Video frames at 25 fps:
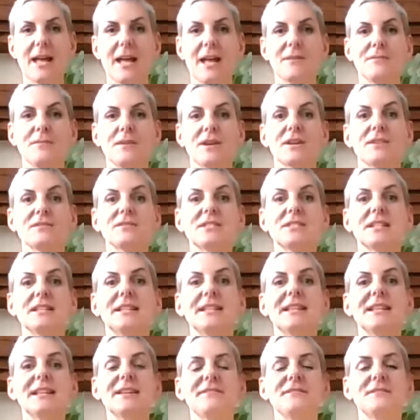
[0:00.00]
and we're going to
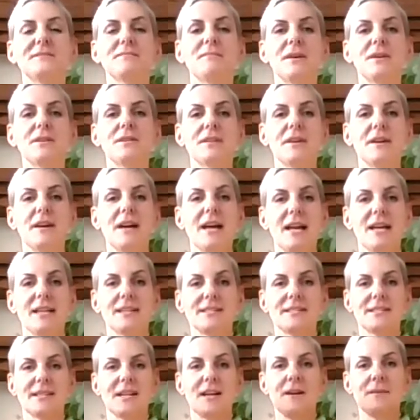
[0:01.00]
lift both our
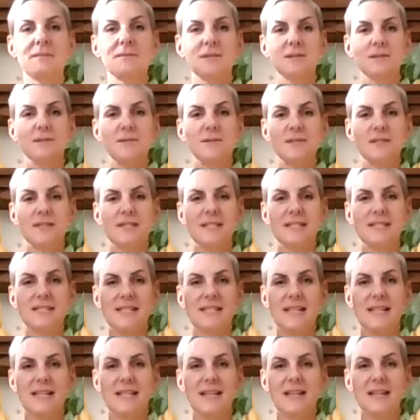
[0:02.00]
hands up towards the
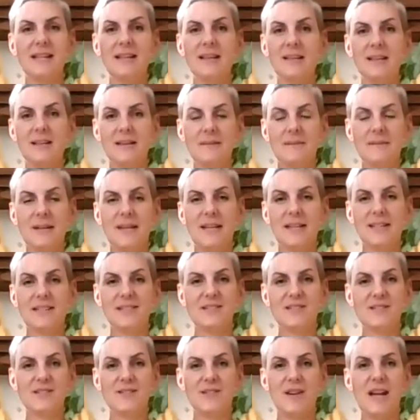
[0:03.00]
ceiling in a
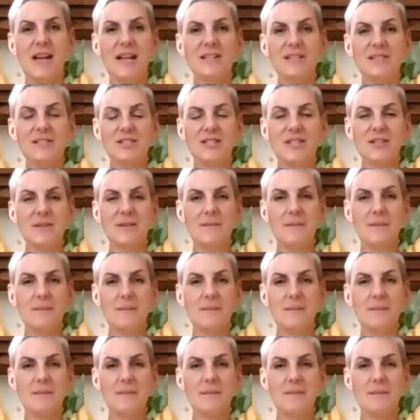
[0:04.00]
stretch.